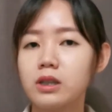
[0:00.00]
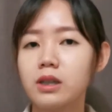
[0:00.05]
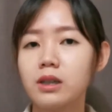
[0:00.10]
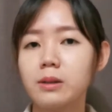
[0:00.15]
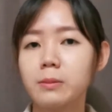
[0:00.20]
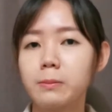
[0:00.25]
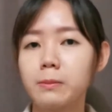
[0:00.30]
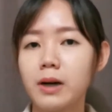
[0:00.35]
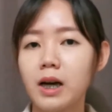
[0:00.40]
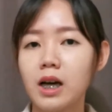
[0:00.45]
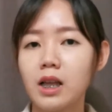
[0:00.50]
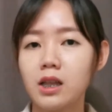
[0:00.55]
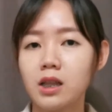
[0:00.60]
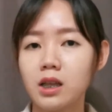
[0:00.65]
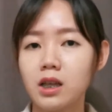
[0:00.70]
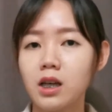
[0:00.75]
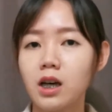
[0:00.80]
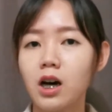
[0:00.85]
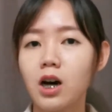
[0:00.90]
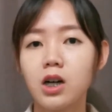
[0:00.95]
a
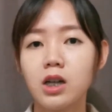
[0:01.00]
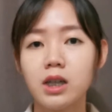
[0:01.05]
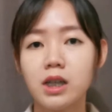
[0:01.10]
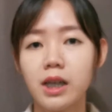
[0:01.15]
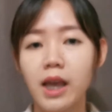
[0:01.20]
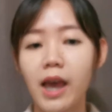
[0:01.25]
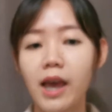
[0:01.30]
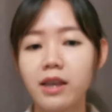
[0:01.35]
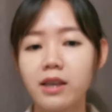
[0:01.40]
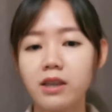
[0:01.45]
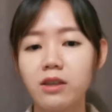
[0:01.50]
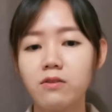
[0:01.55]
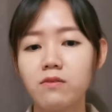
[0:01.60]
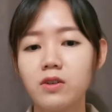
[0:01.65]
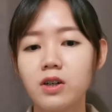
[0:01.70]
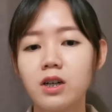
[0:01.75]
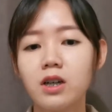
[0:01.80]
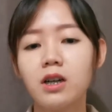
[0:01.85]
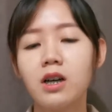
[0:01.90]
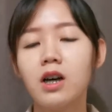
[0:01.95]
mother or a
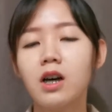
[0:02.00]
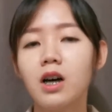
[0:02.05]
caregiver